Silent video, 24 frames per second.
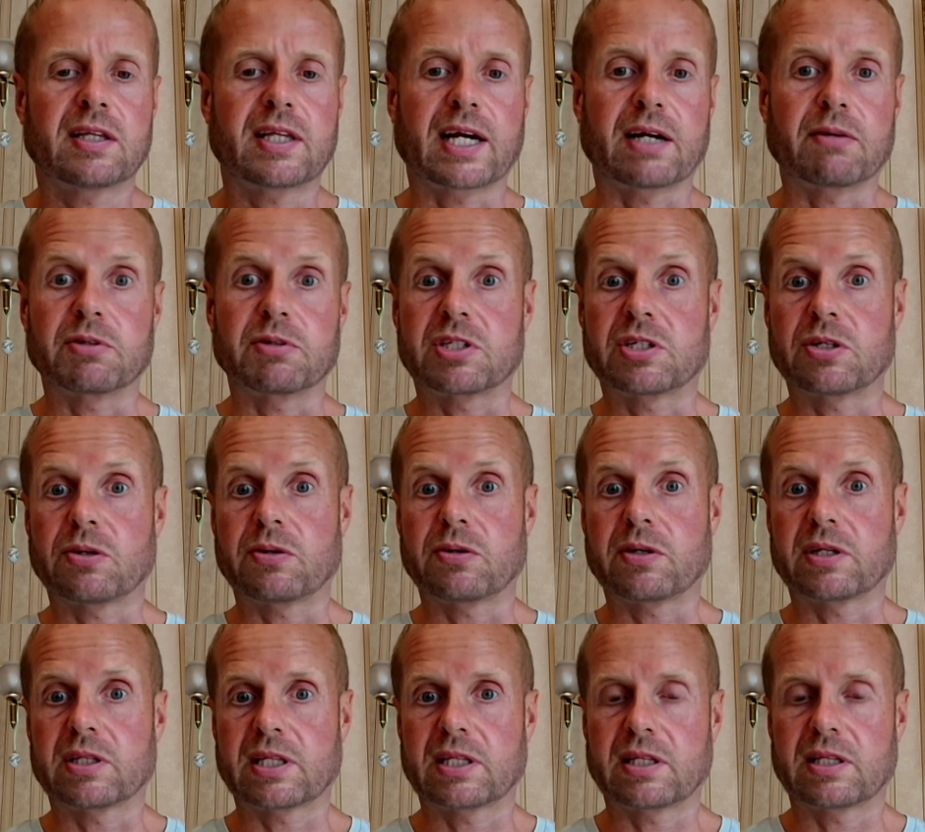they were
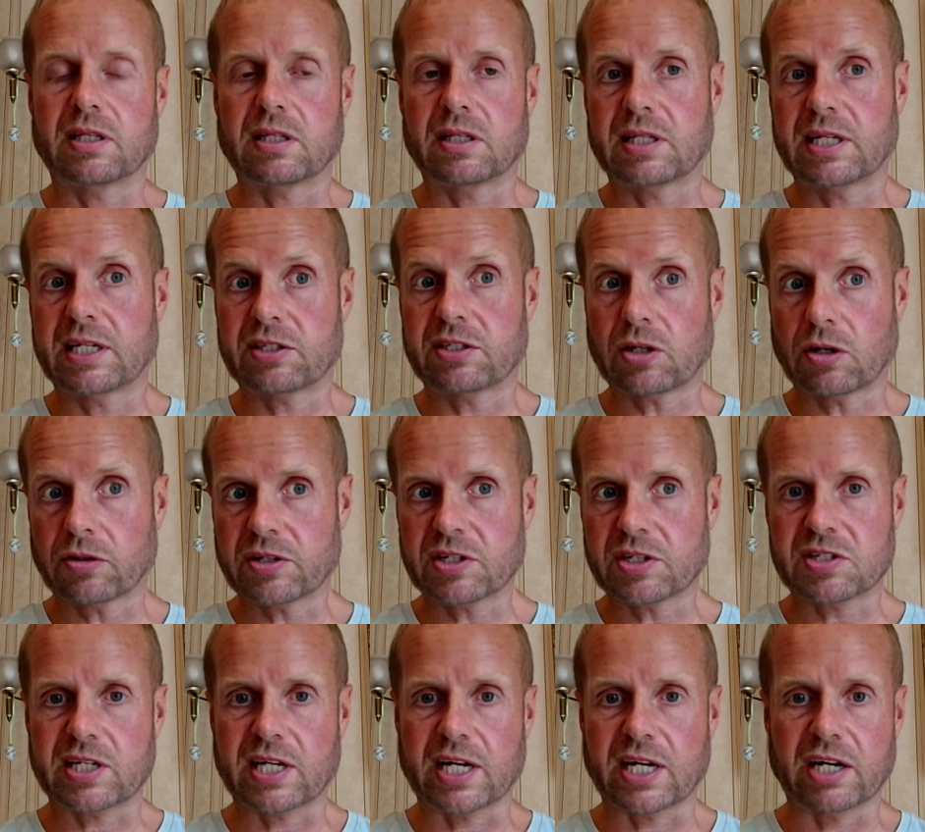doing this
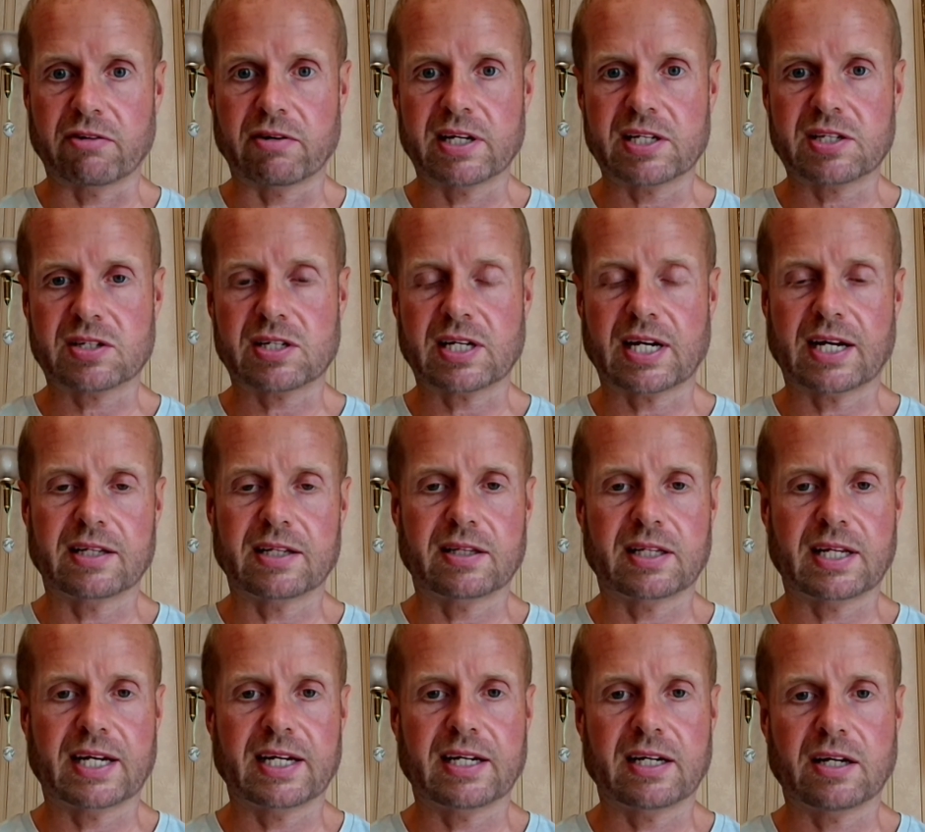other series,
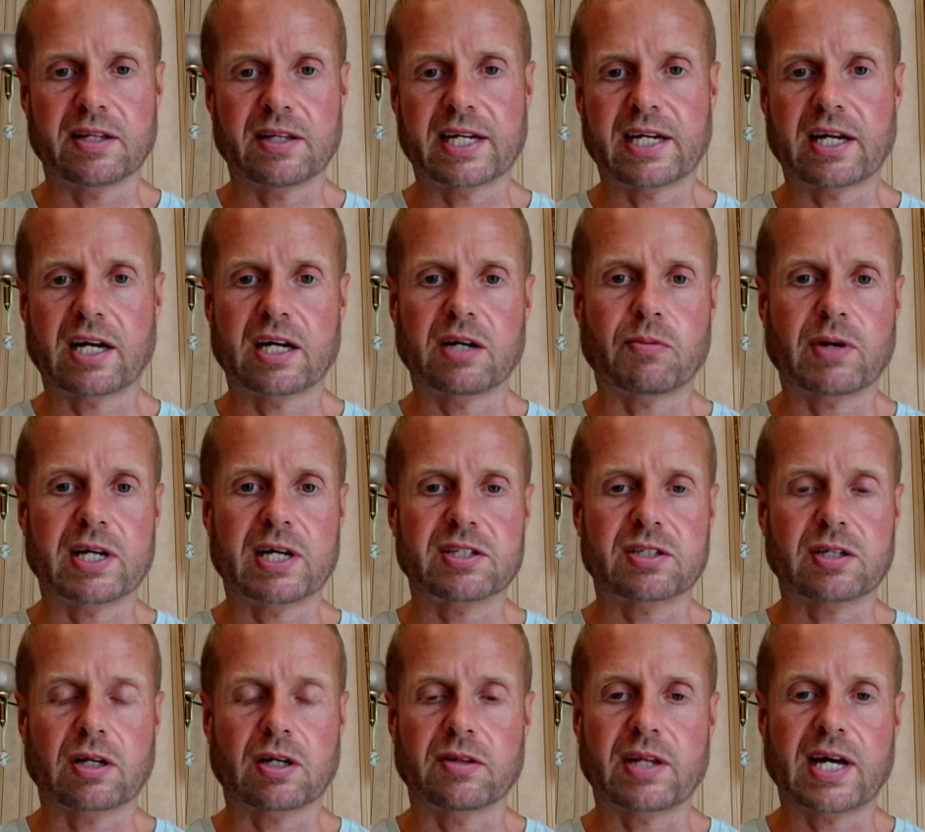and they and then I
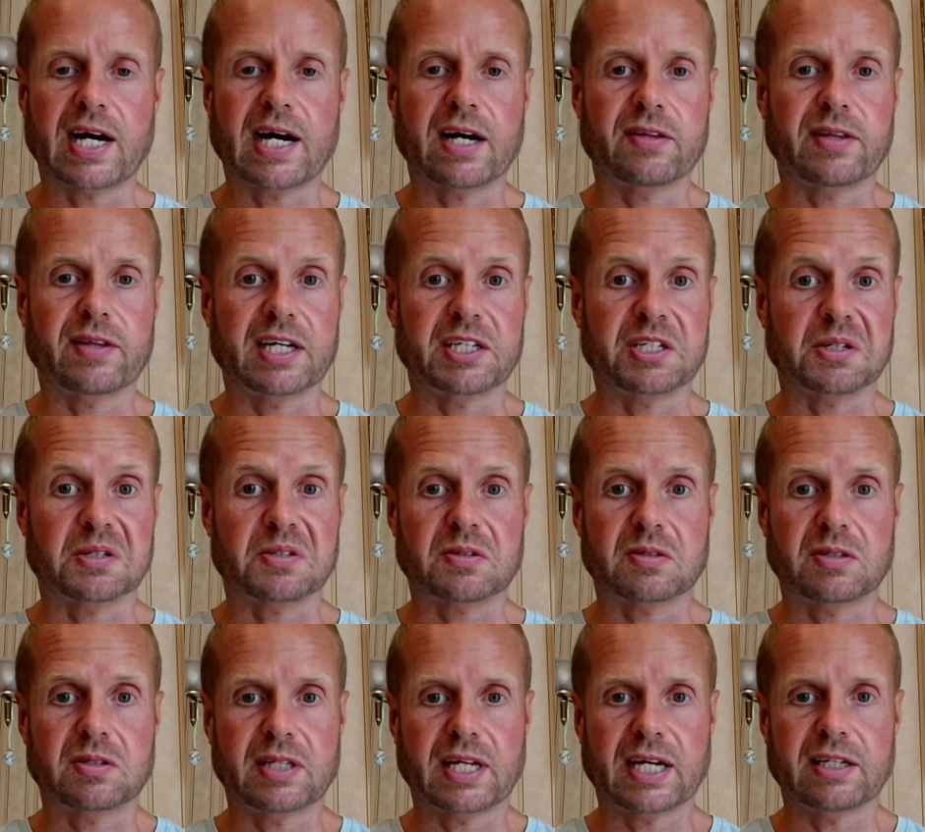went on that, and they
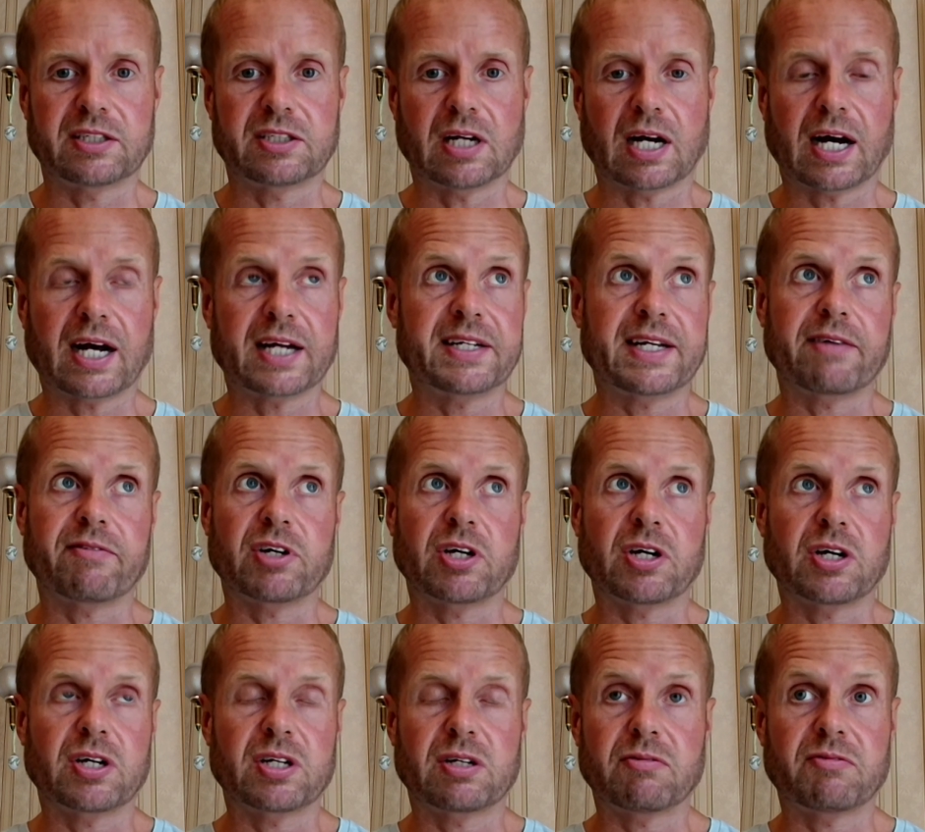just they I'd
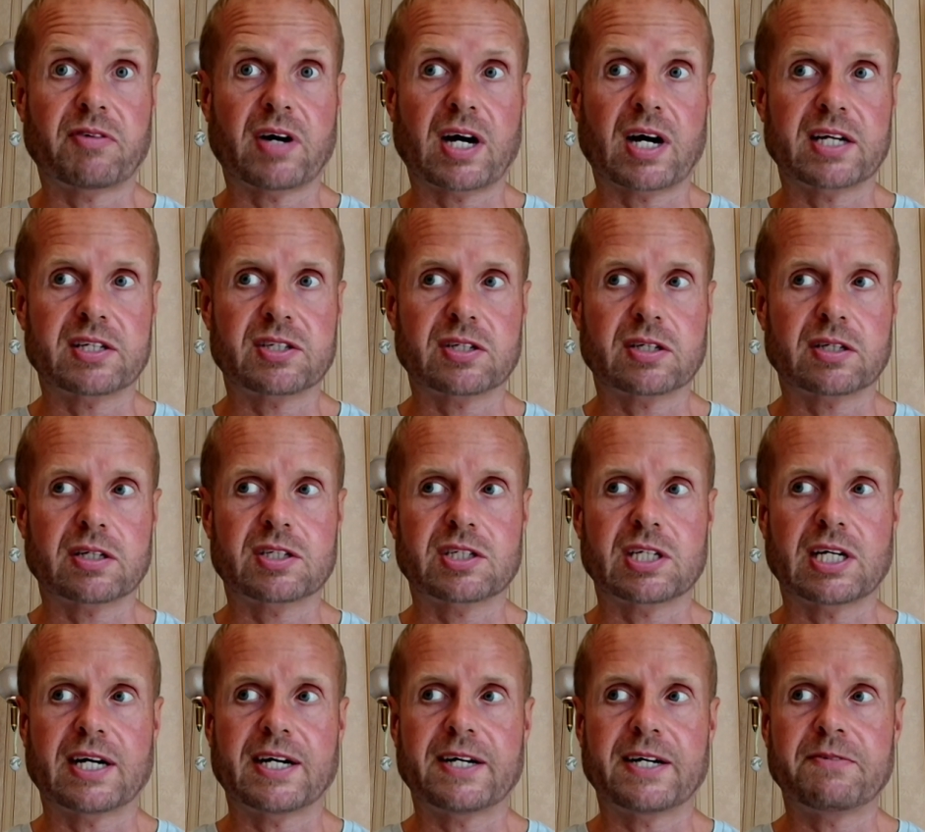never heard of Vice at the
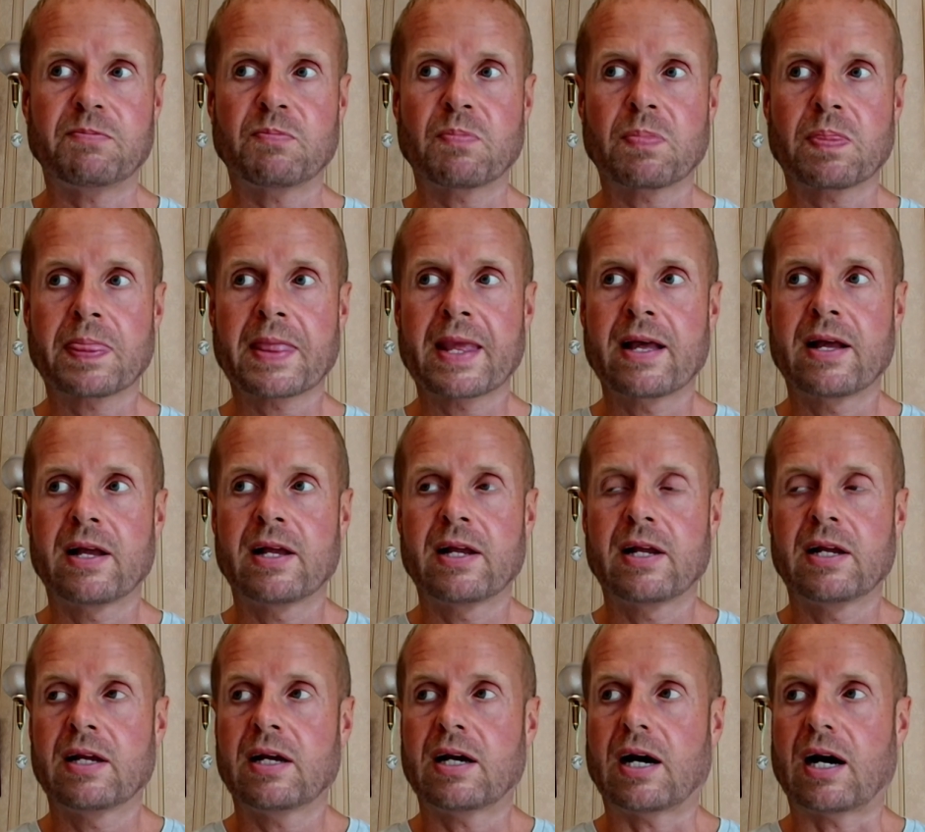time.
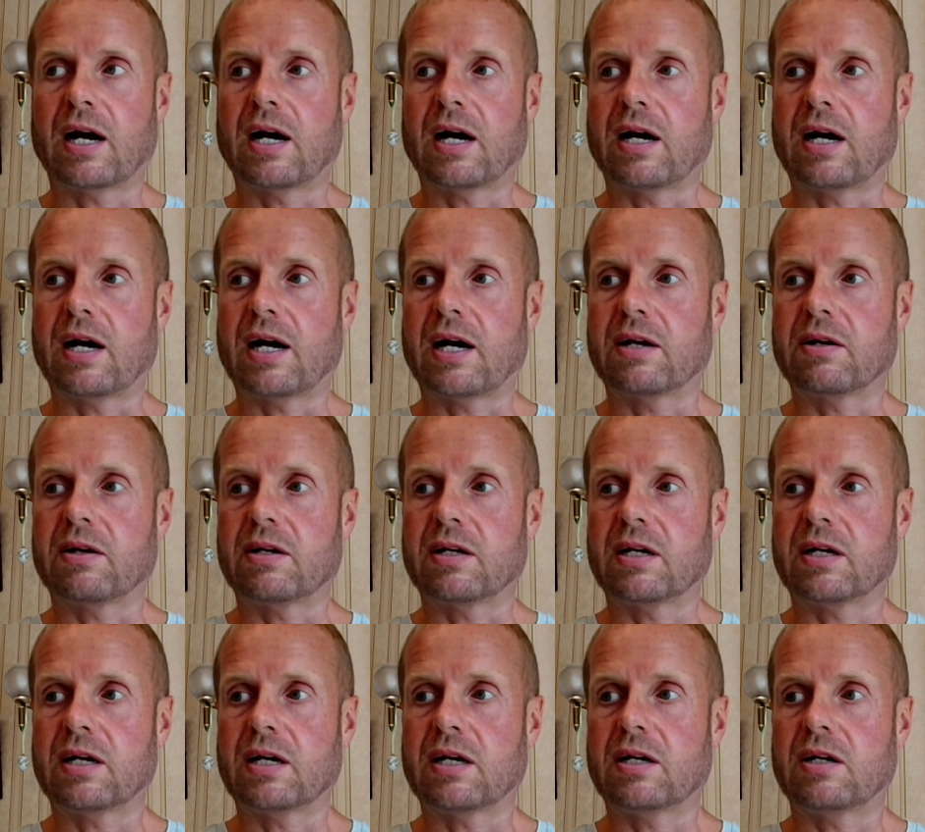
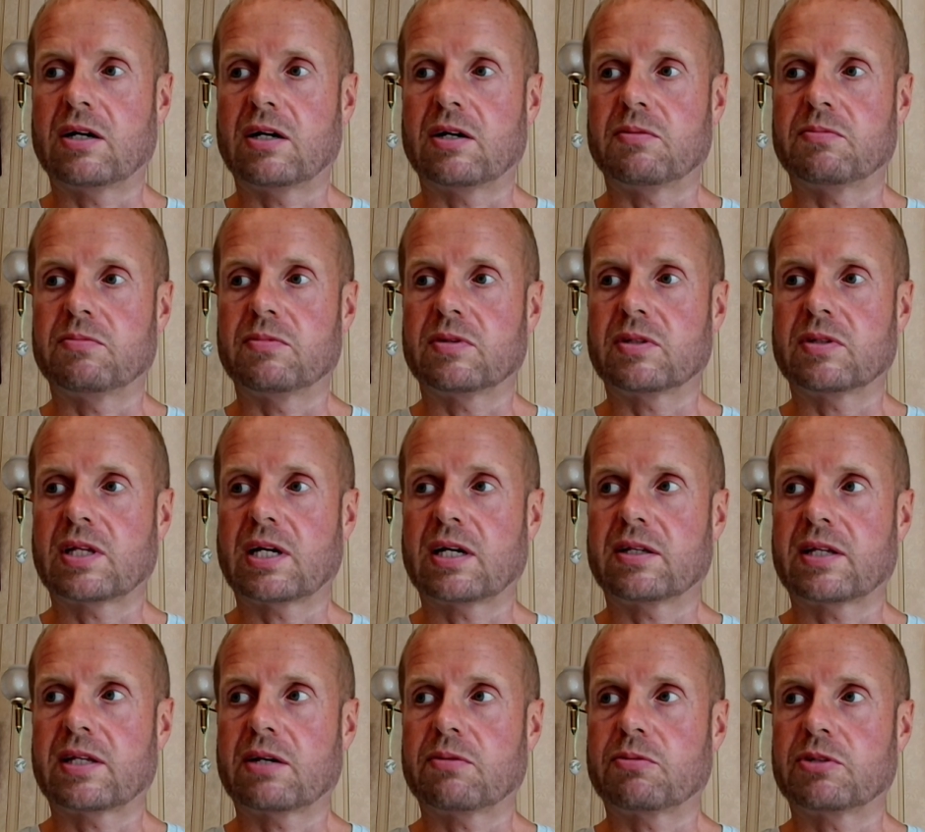um,
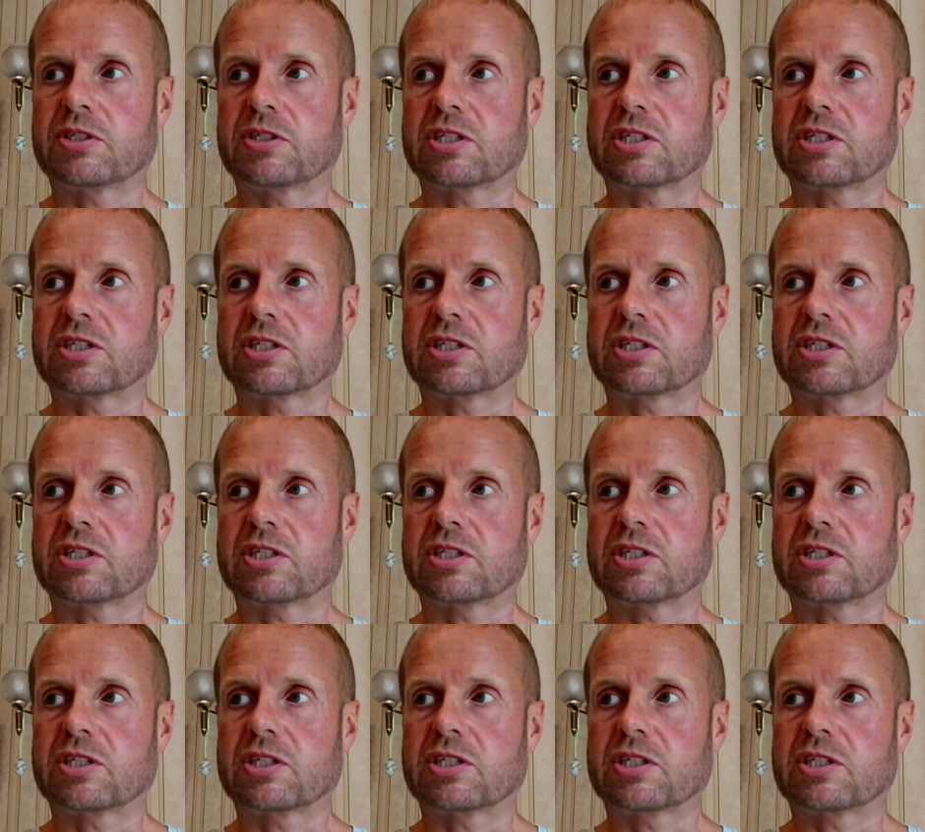they, they